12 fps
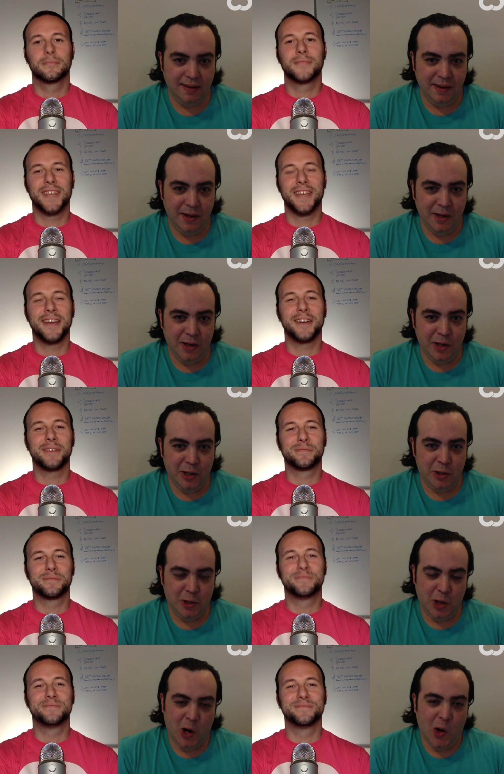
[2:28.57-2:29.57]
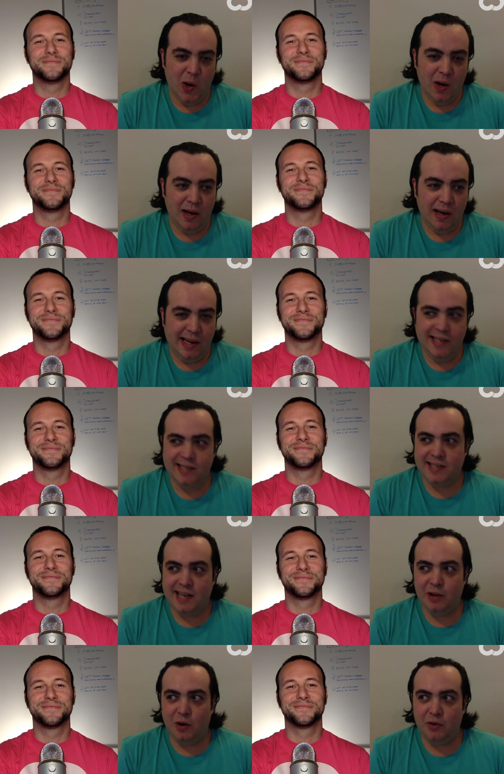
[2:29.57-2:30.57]
Speaker 1: Yeah. So
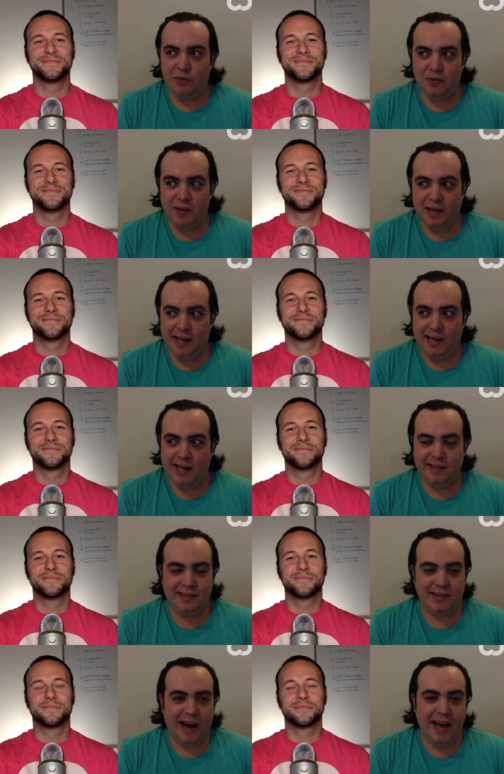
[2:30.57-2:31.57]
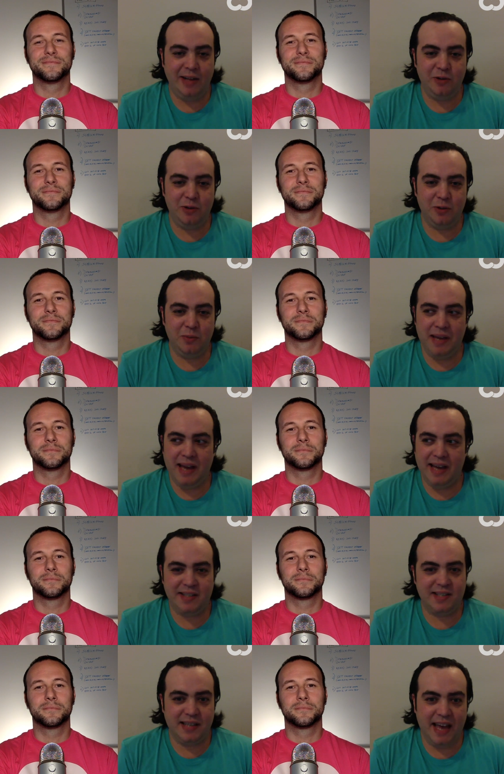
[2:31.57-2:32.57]
instead of uh, trying to be
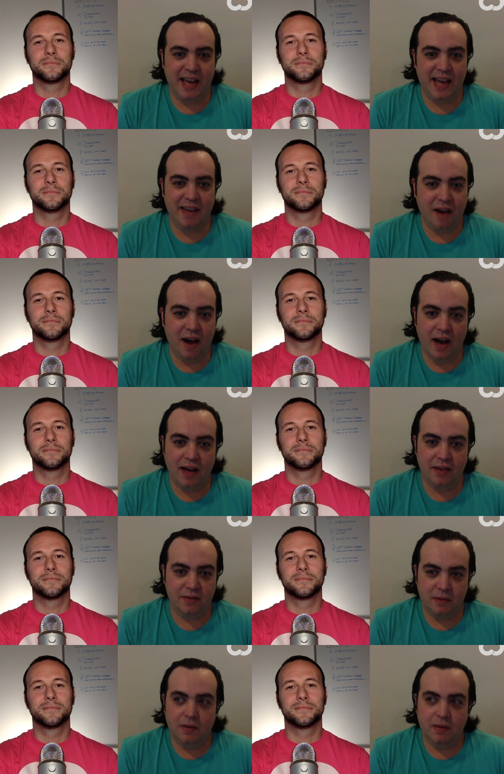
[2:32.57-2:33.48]
a slave, I